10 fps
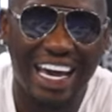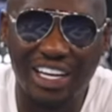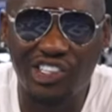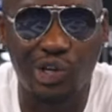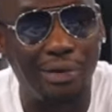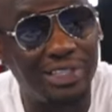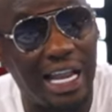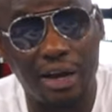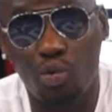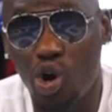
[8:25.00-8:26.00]
And so I was
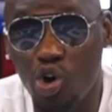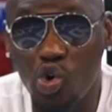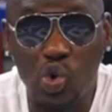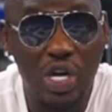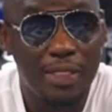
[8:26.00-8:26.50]
like, whoa.